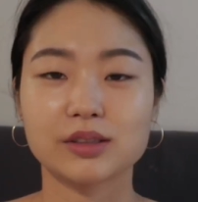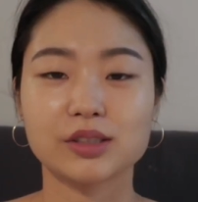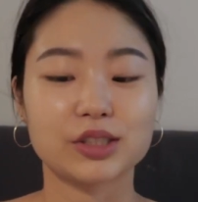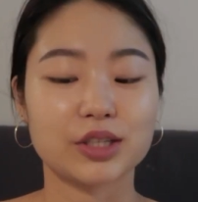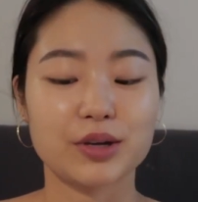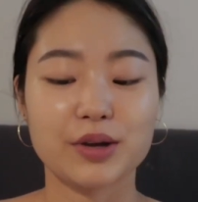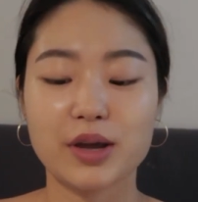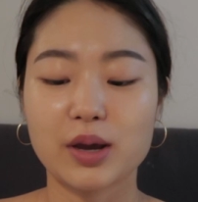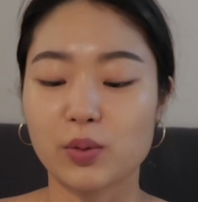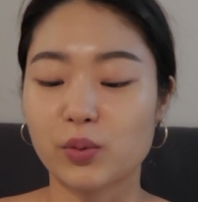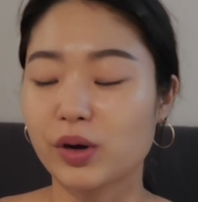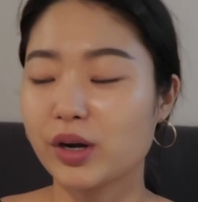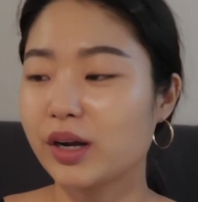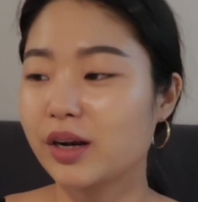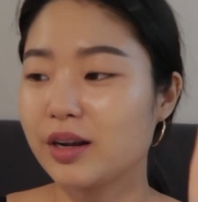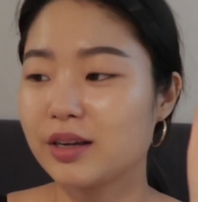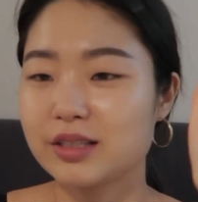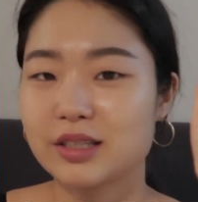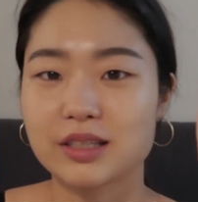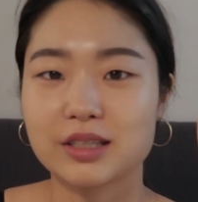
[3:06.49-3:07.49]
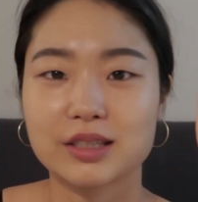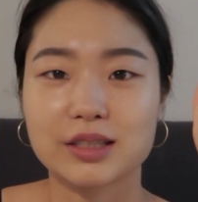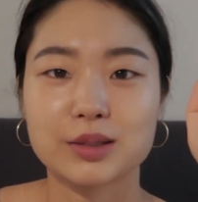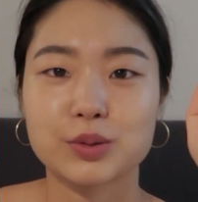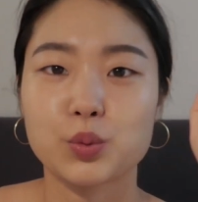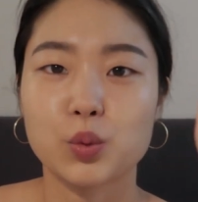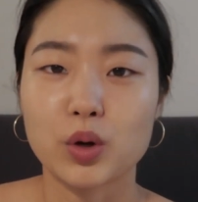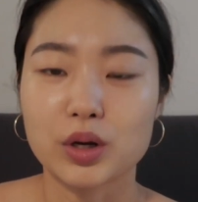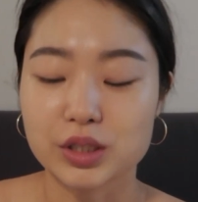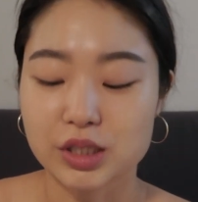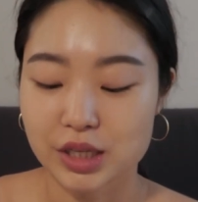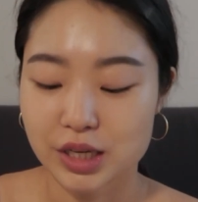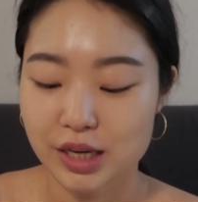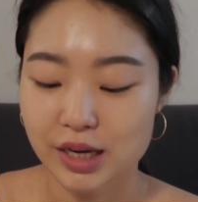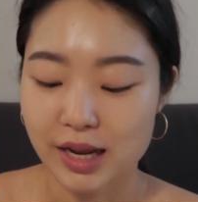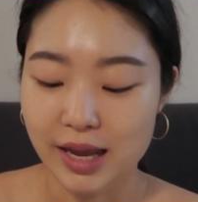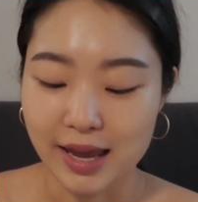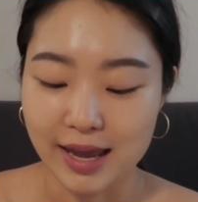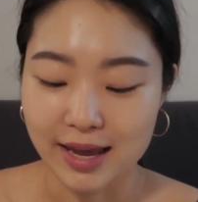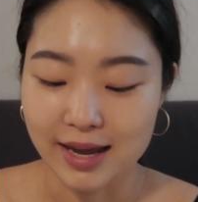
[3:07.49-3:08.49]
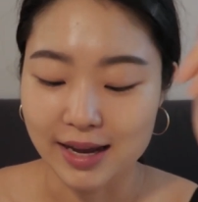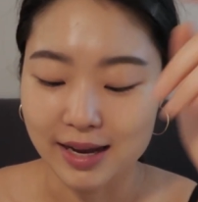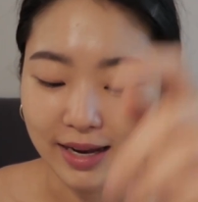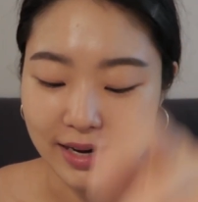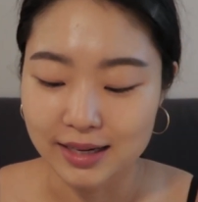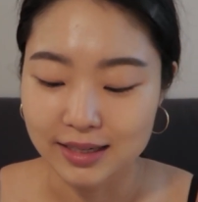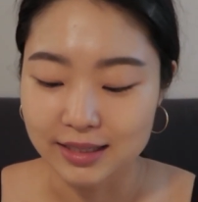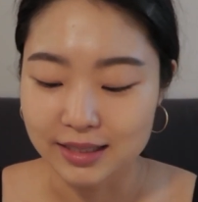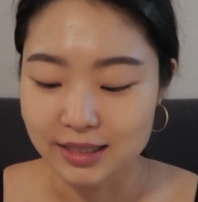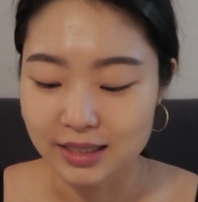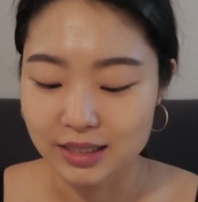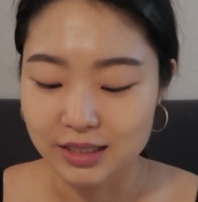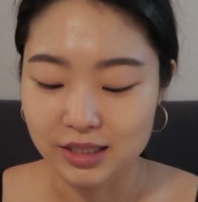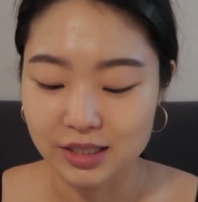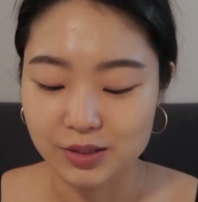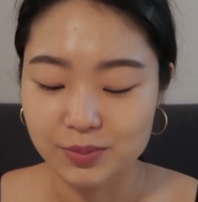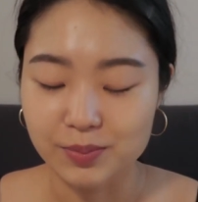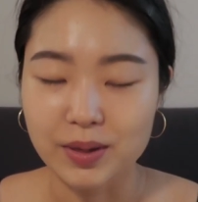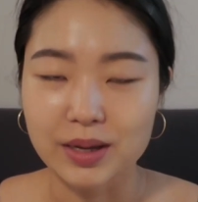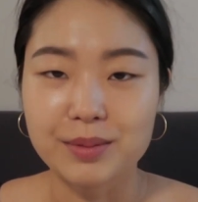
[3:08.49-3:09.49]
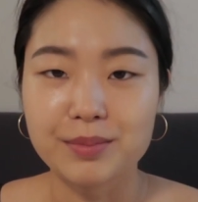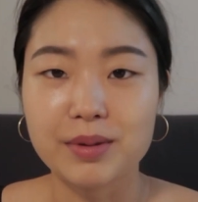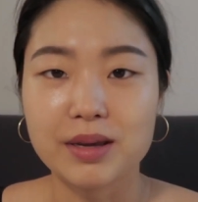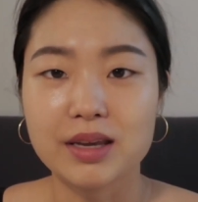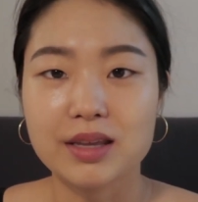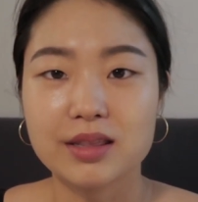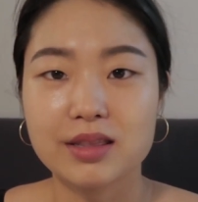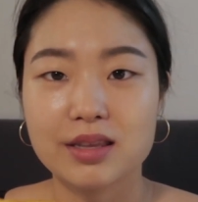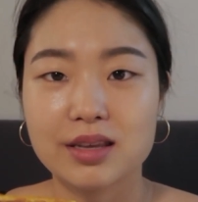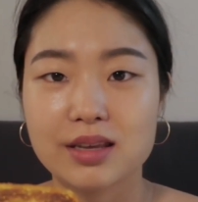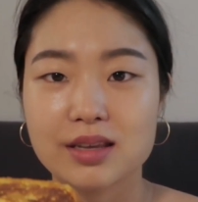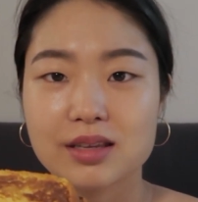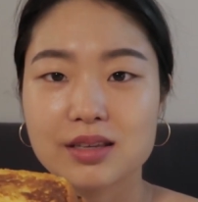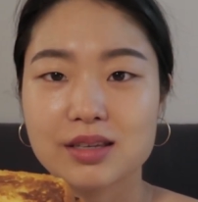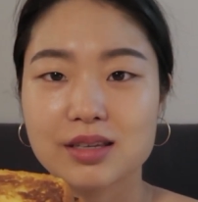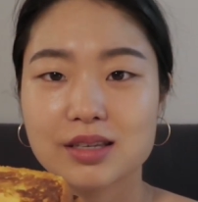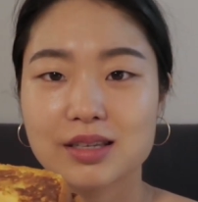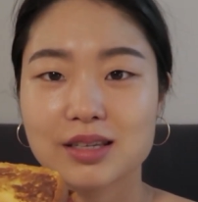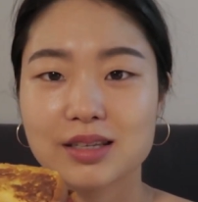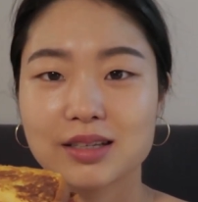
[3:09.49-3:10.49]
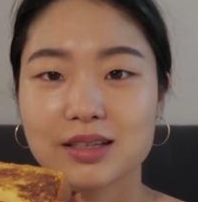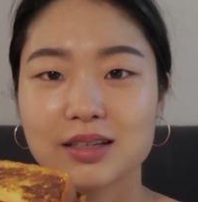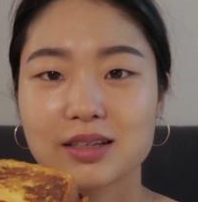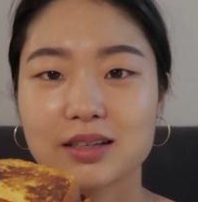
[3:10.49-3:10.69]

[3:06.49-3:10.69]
So yeah, we're gonna just watch it and he just made me this